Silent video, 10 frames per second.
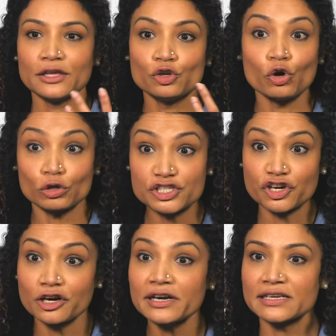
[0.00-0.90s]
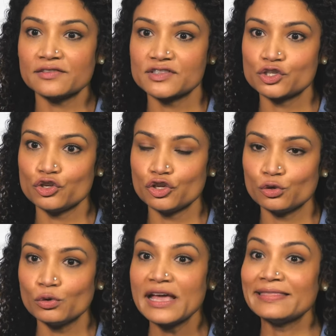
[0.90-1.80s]
you know alternatives to
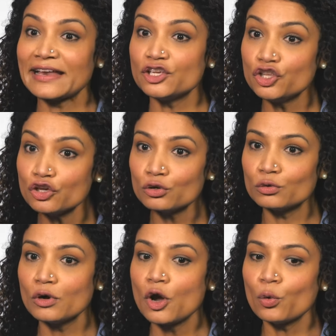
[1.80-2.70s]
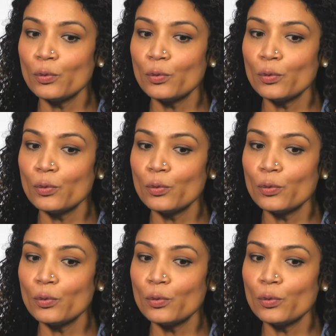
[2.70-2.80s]
you that you